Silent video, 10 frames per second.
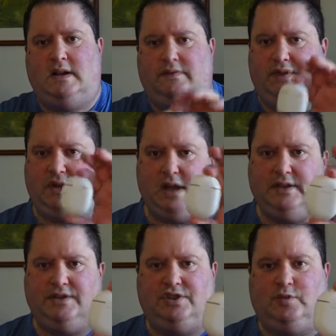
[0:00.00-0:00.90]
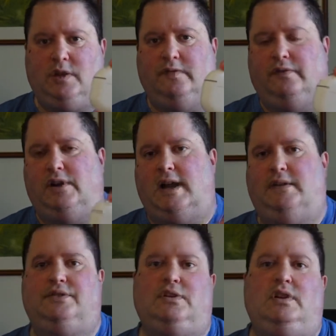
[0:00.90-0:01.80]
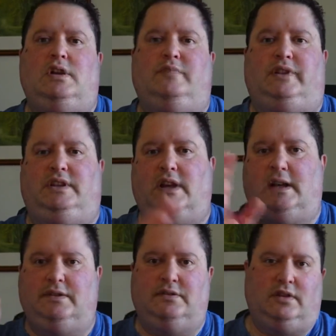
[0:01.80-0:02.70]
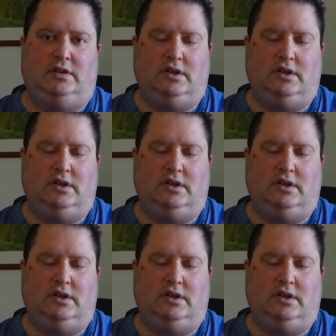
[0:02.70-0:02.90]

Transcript: The case is 24 hours, but again,